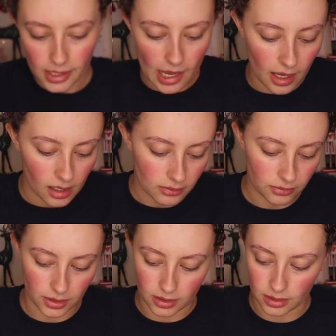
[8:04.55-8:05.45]
have,
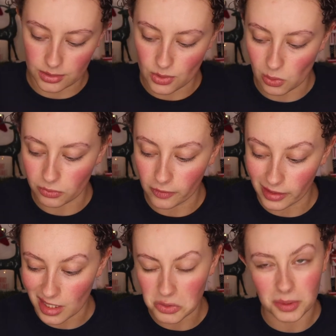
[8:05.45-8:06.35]
and hopefully
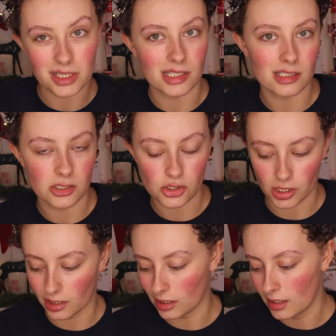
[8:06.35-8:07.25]
that will be a decent
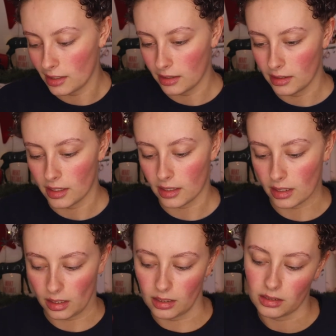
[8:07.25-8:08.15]
shade, and
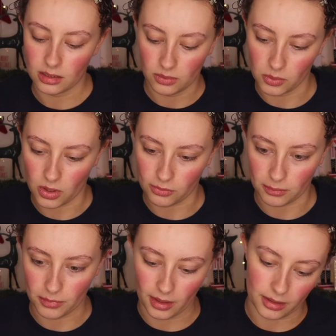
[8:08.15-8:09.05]
then we'll go
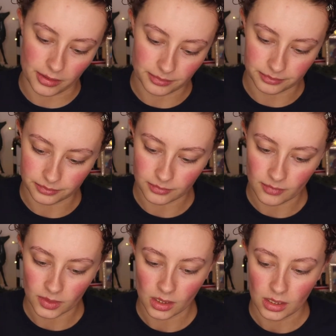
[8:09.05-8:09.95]
from there.
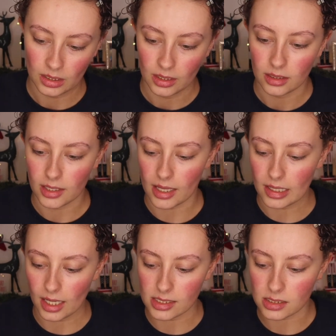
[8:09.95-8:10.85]
Then I
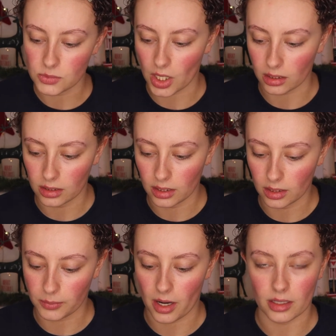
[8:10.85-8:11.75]
got some Jaclyn
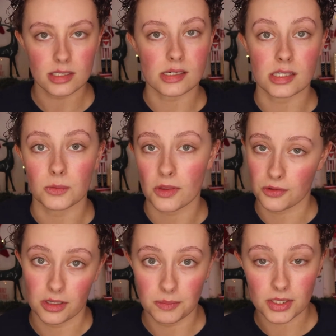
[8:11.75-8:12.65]
Hill products because they were
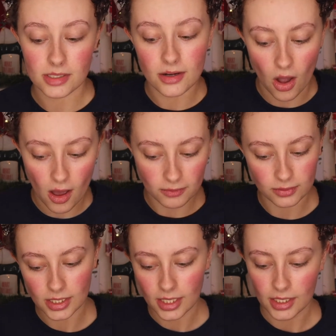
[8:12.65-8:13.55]
30% off.
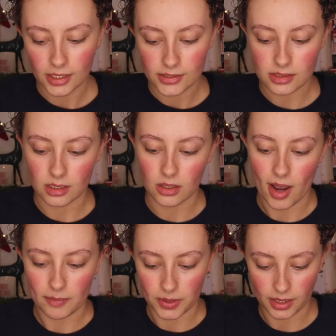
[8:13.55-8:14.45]
So
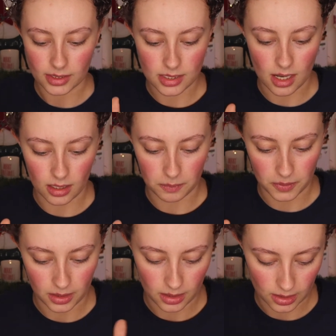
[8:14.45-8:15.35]
I picked up
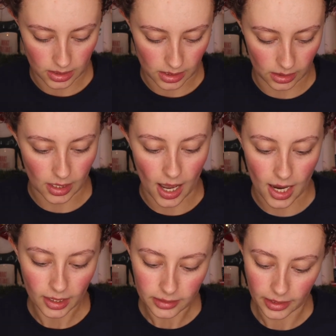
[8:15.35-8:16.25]
the
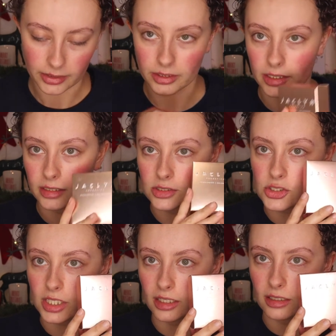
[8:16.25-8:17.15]
highlighter in the
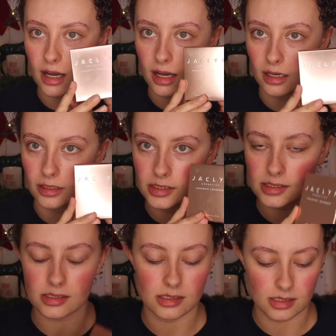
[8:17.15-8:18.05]
shade
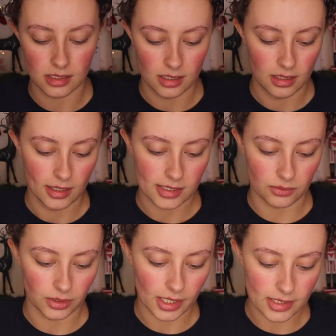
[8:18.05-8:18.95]
Iced, because I
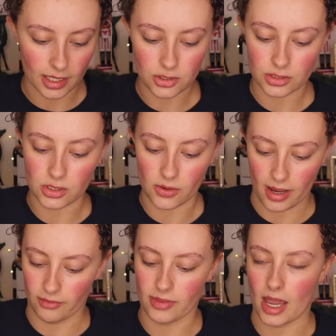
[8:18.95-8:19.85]
realized I actually don't
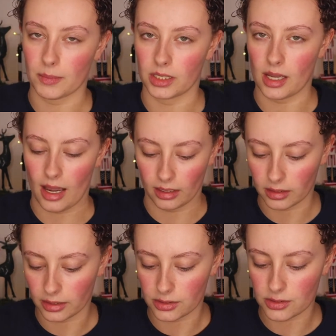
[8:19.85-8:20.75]
have that many
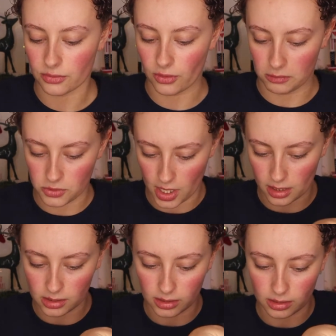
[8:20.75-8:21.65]
highlighters from
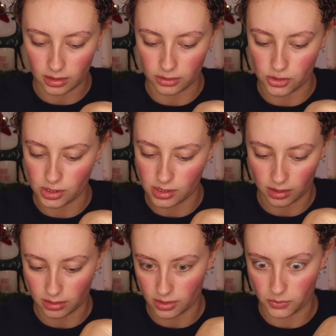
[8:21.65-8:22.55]
Jaclyn, and she's
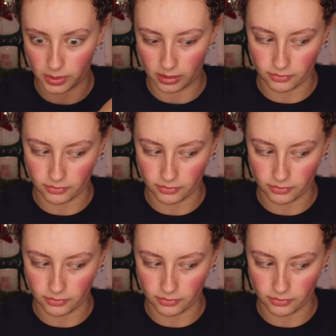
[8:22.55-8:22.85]
like the queen of